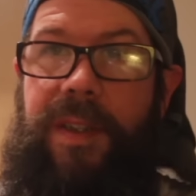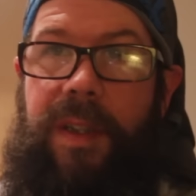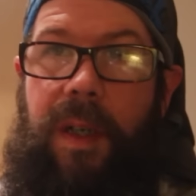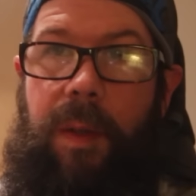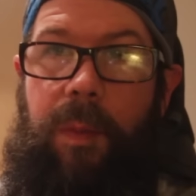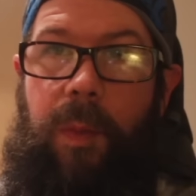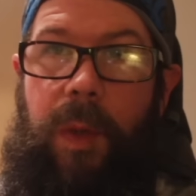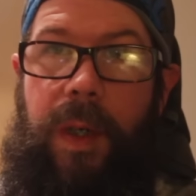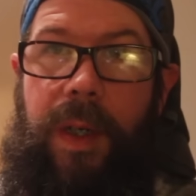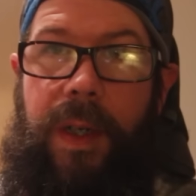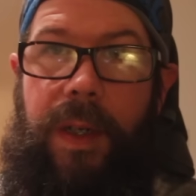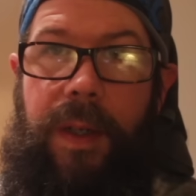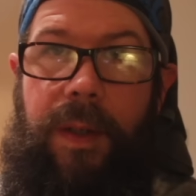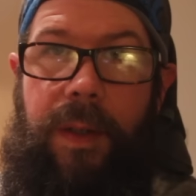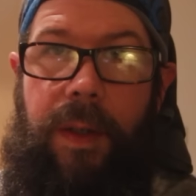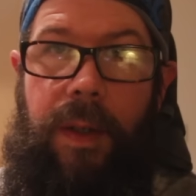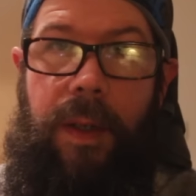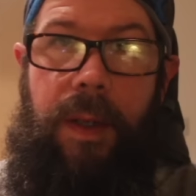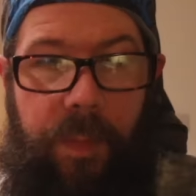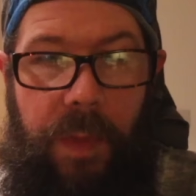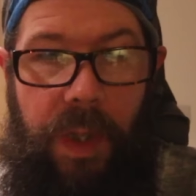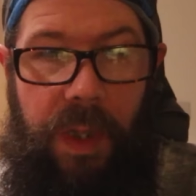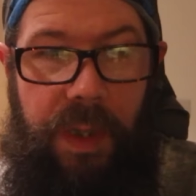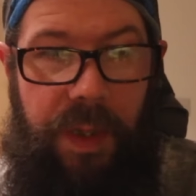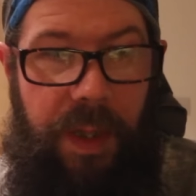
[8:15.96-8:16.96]
somewhere.
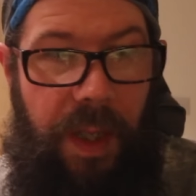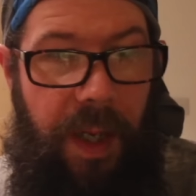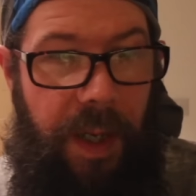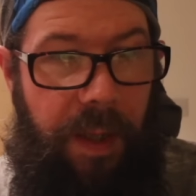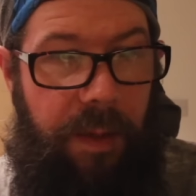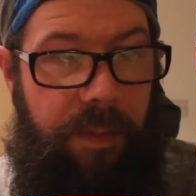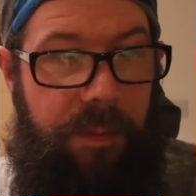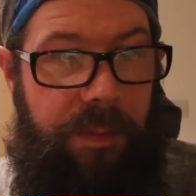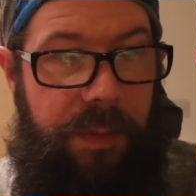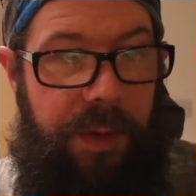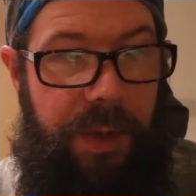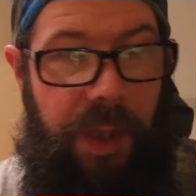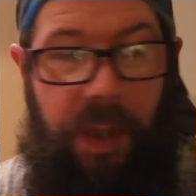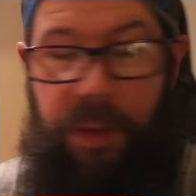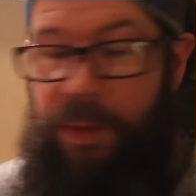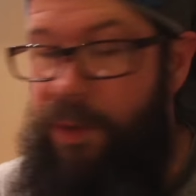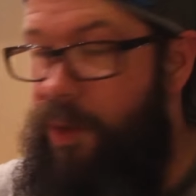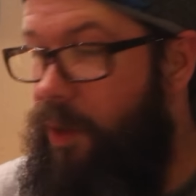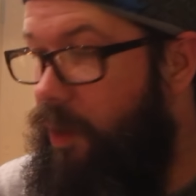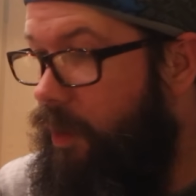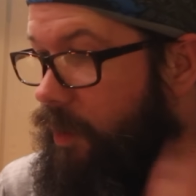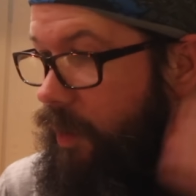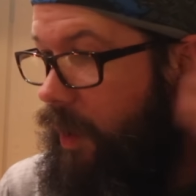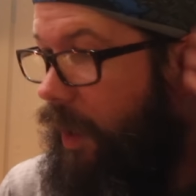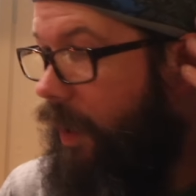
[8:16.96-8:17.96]
Yeah, so it was
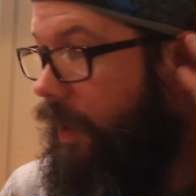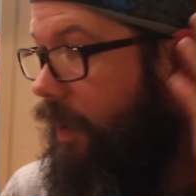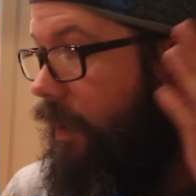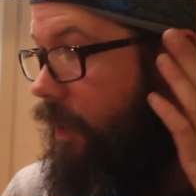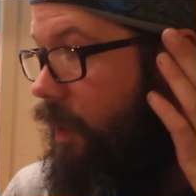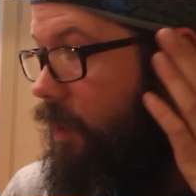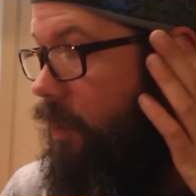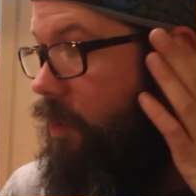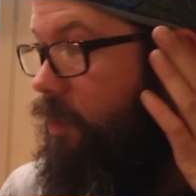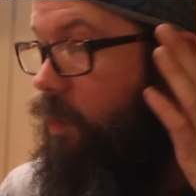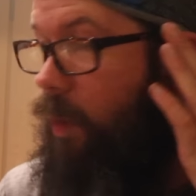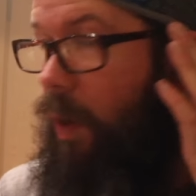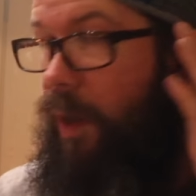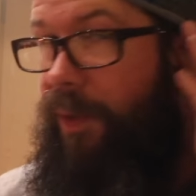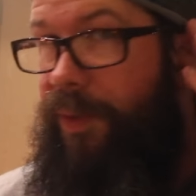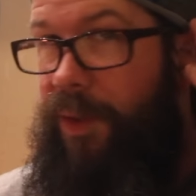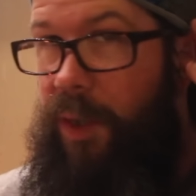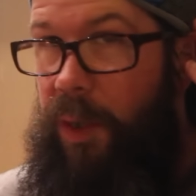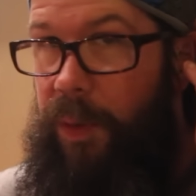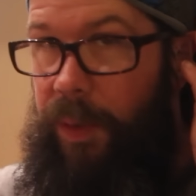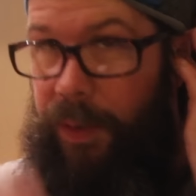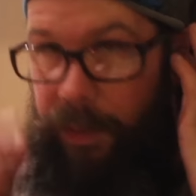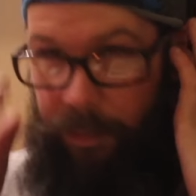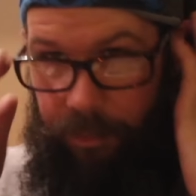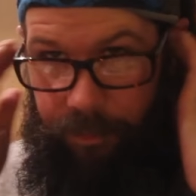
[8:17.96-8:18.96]
a good day. It was worth
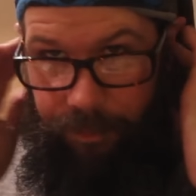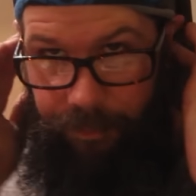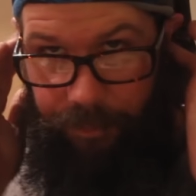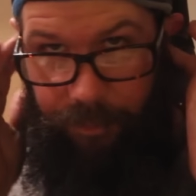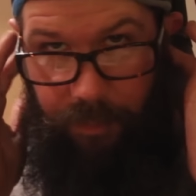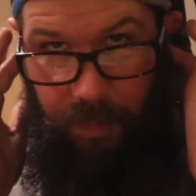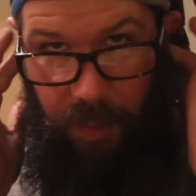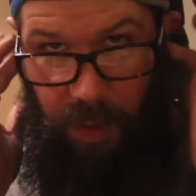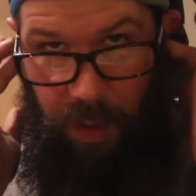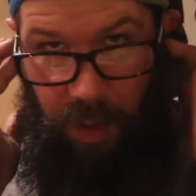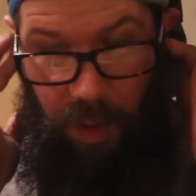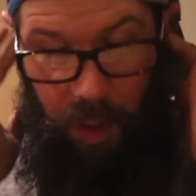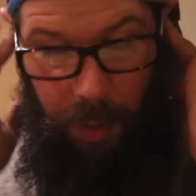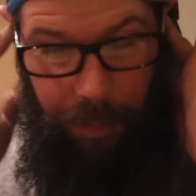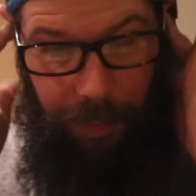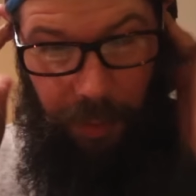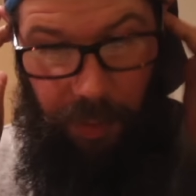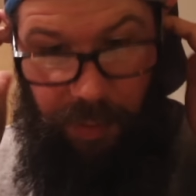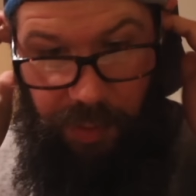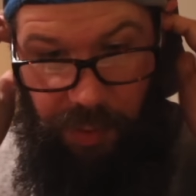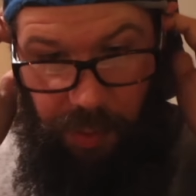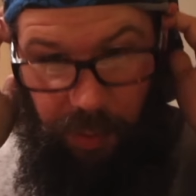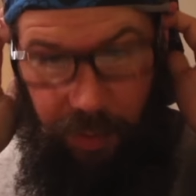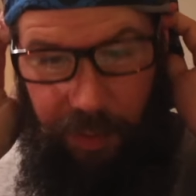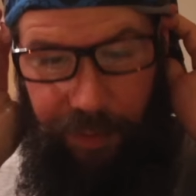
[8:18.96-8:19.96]
doing. I hope you
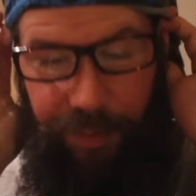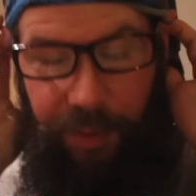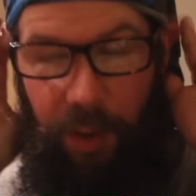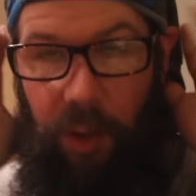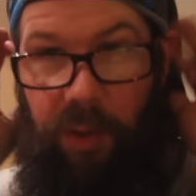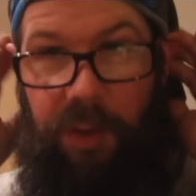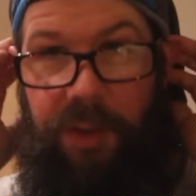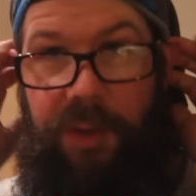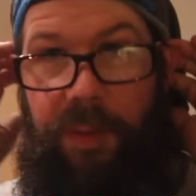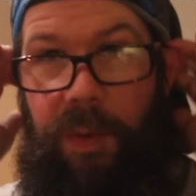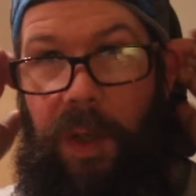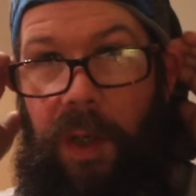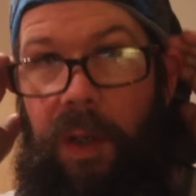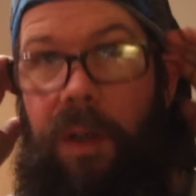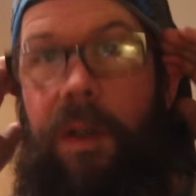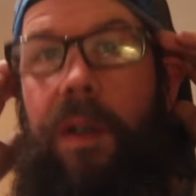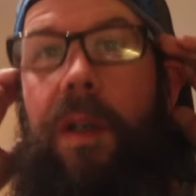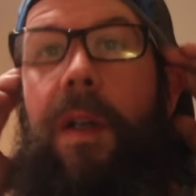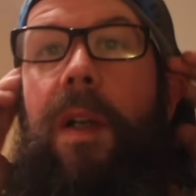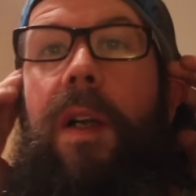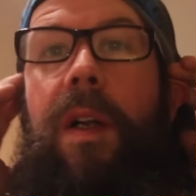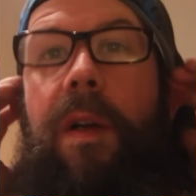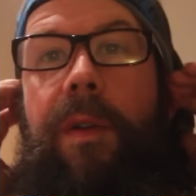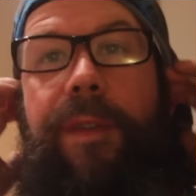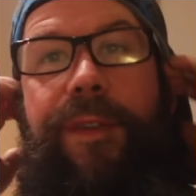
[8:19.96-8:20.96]
enjoyed the vlog as well.
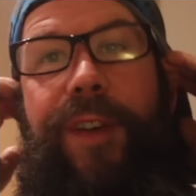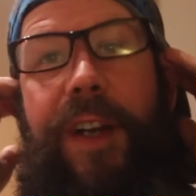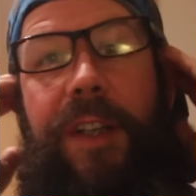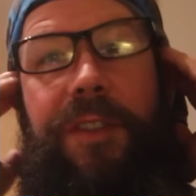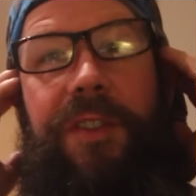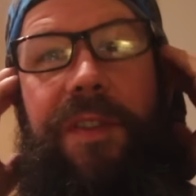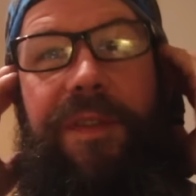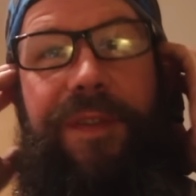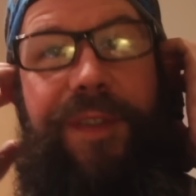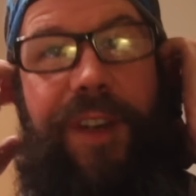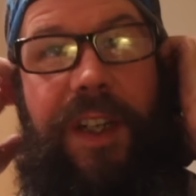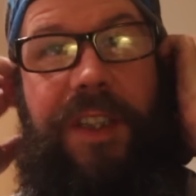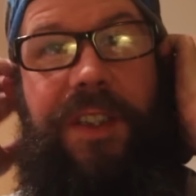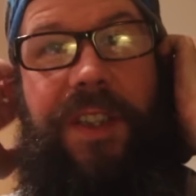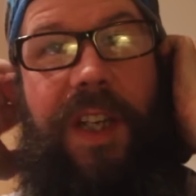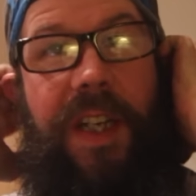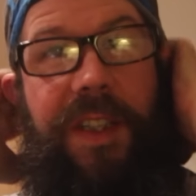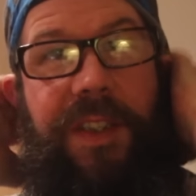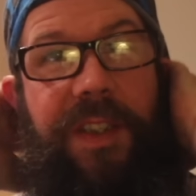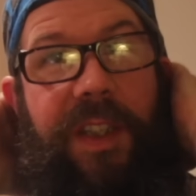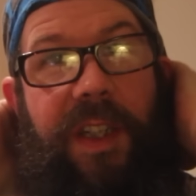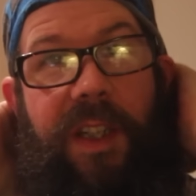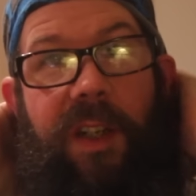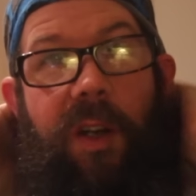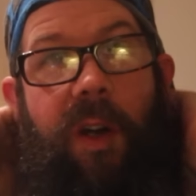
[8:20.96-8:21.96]
Found some
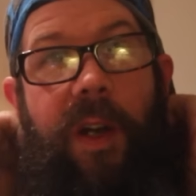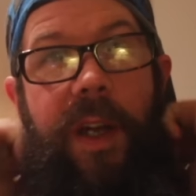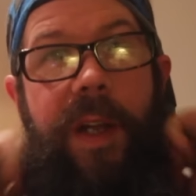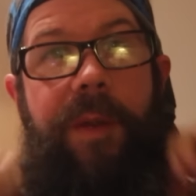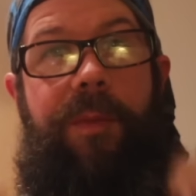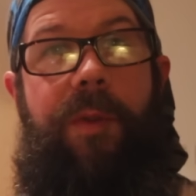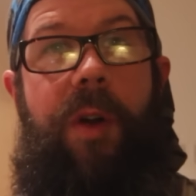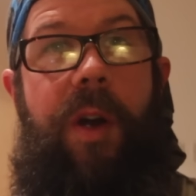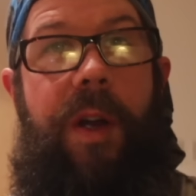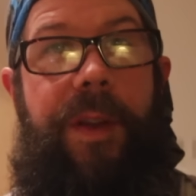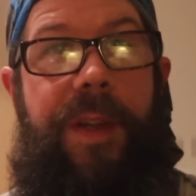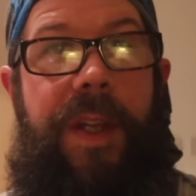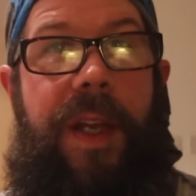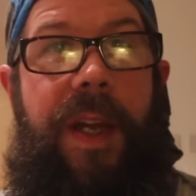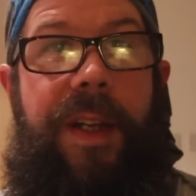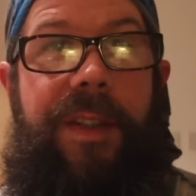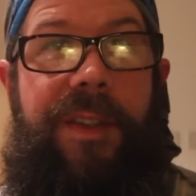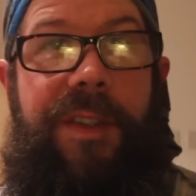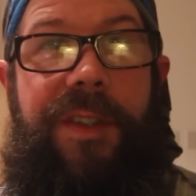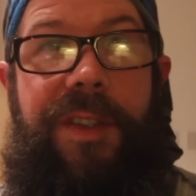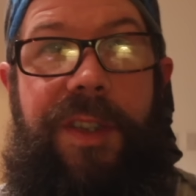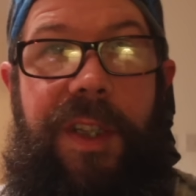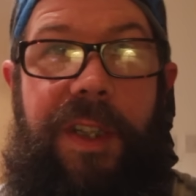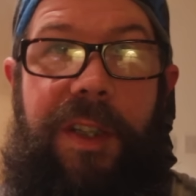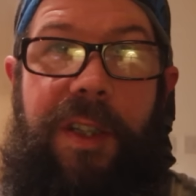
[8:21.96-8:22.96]
fantastic lighting right at the
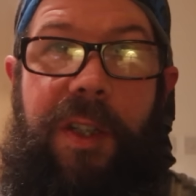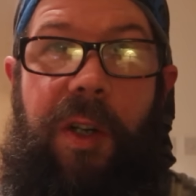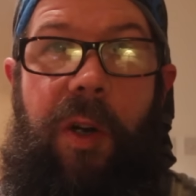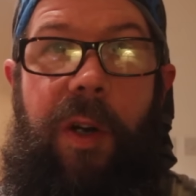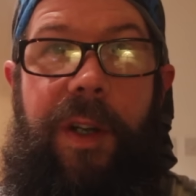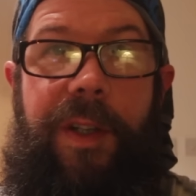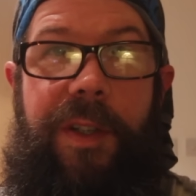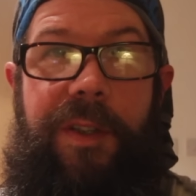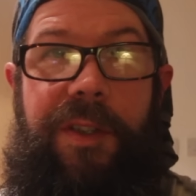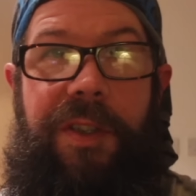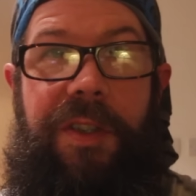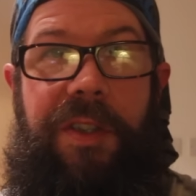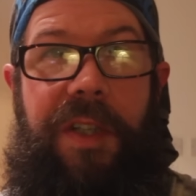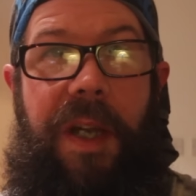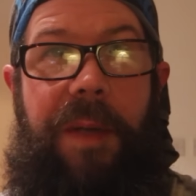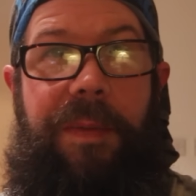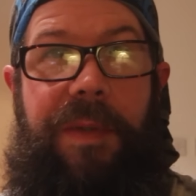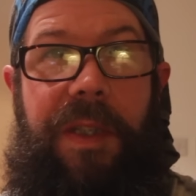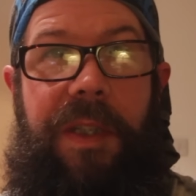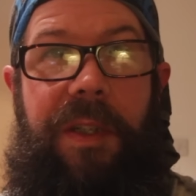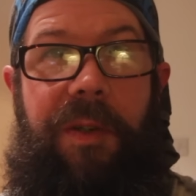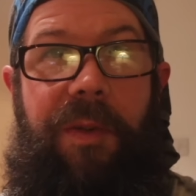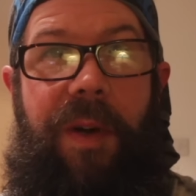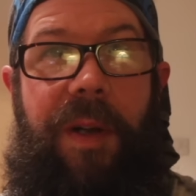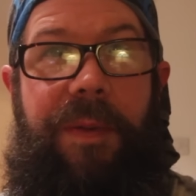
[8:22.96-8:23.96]
end. You see the guy that just
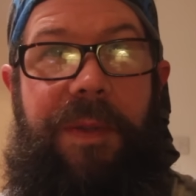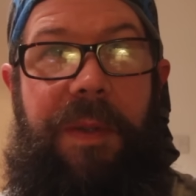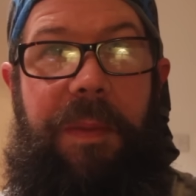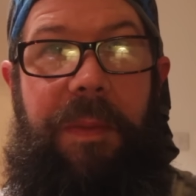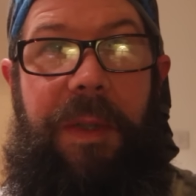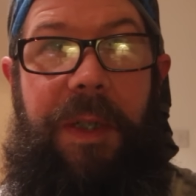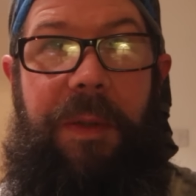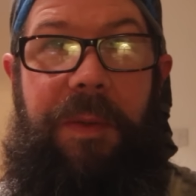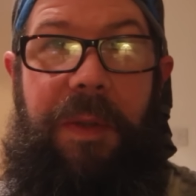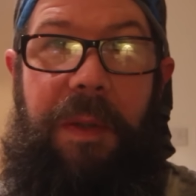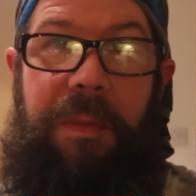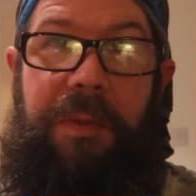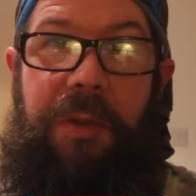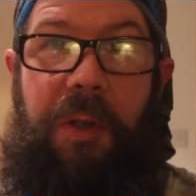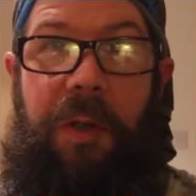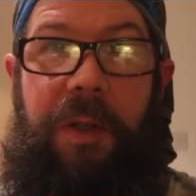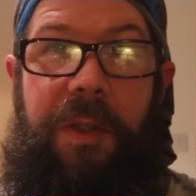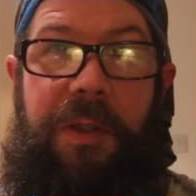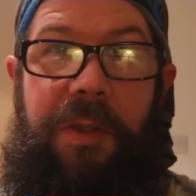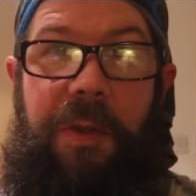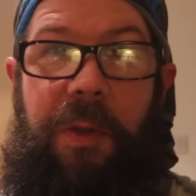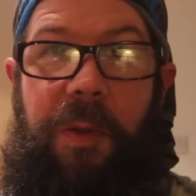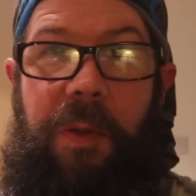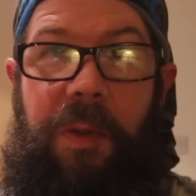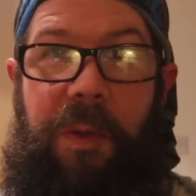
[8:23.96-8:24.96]
kept interrupting me when I'm
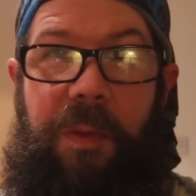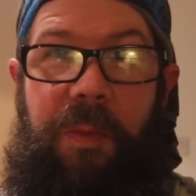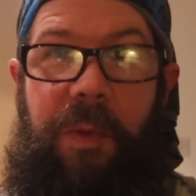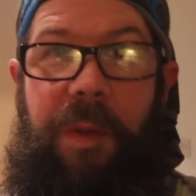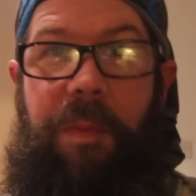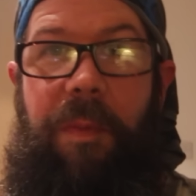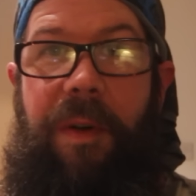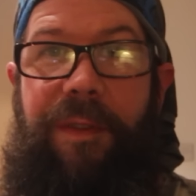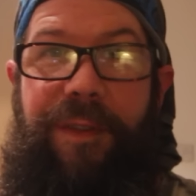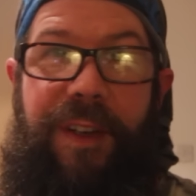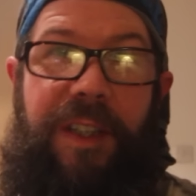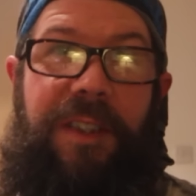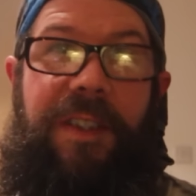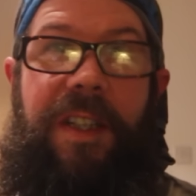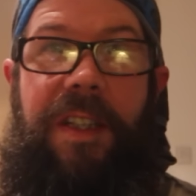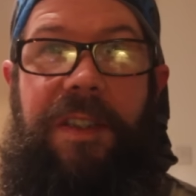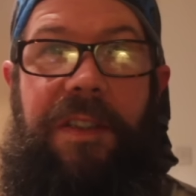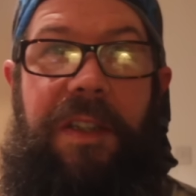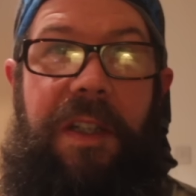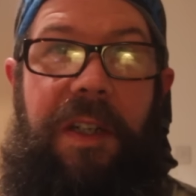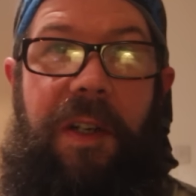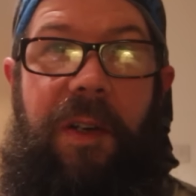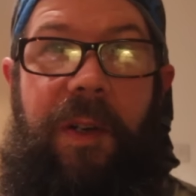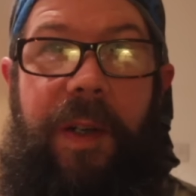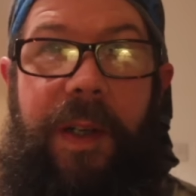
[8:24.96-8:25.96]
trying to talk with my
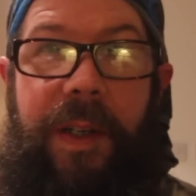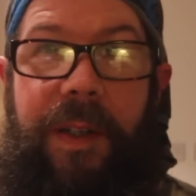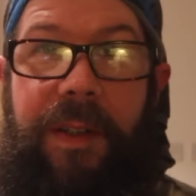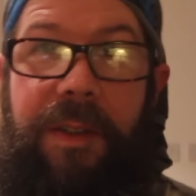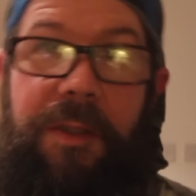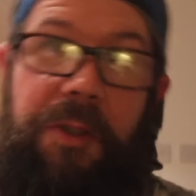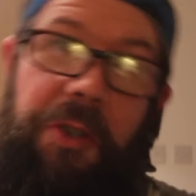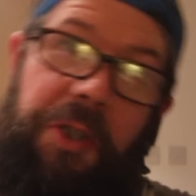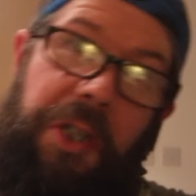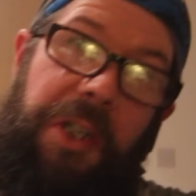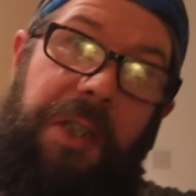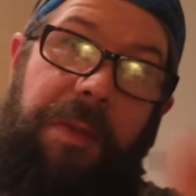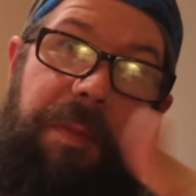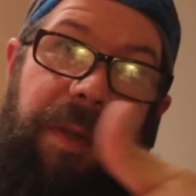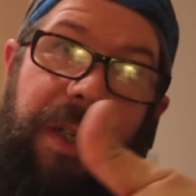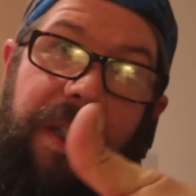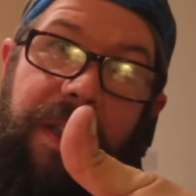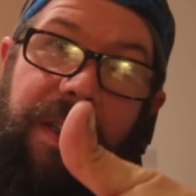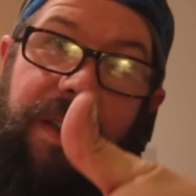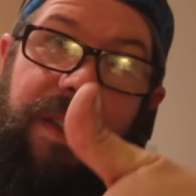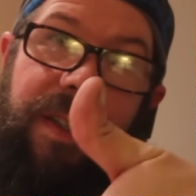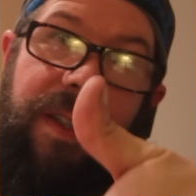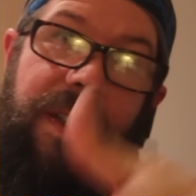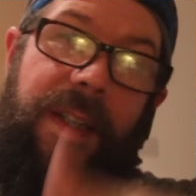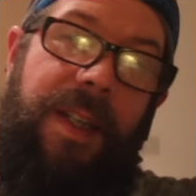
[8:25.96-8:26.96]
fantastic lighting. Cheers,
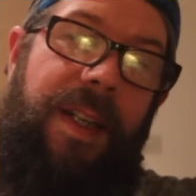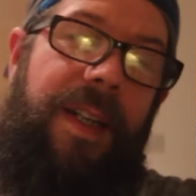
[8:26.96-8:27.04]
mate.